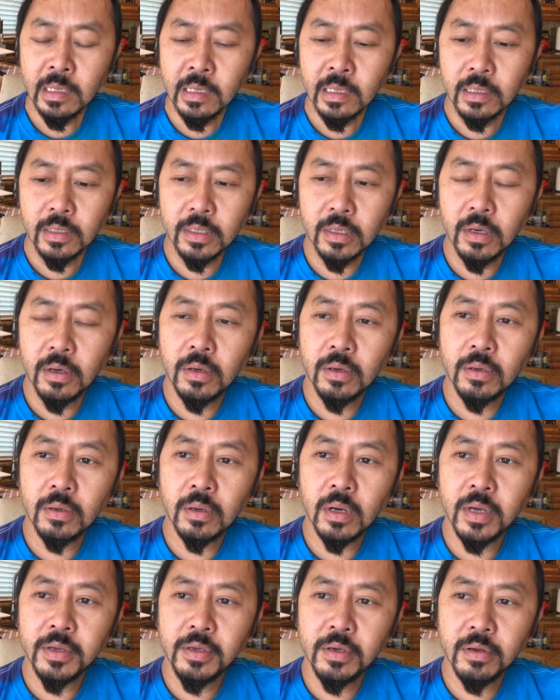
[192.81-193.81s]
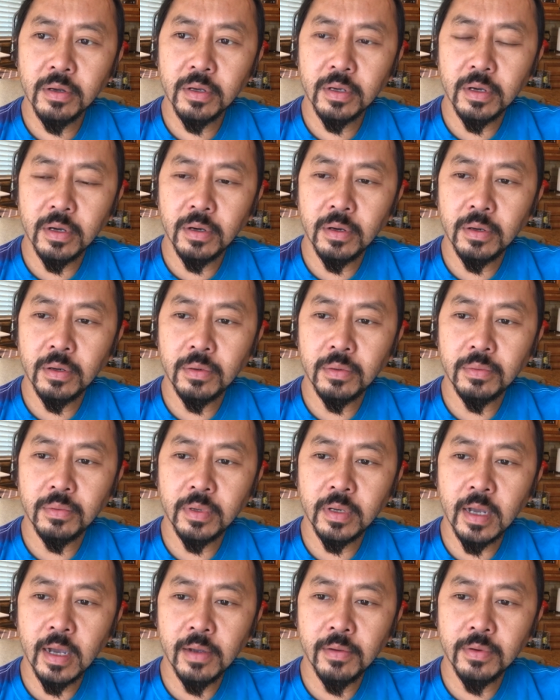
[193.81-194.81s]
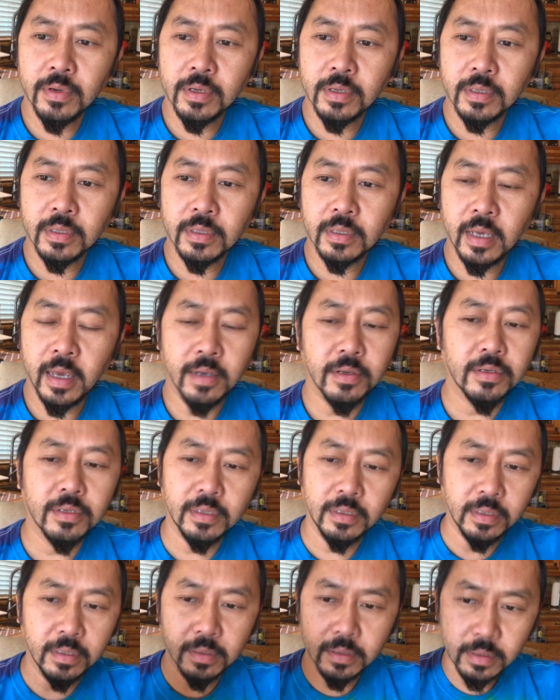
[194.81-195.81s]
So a year ago, when I was actually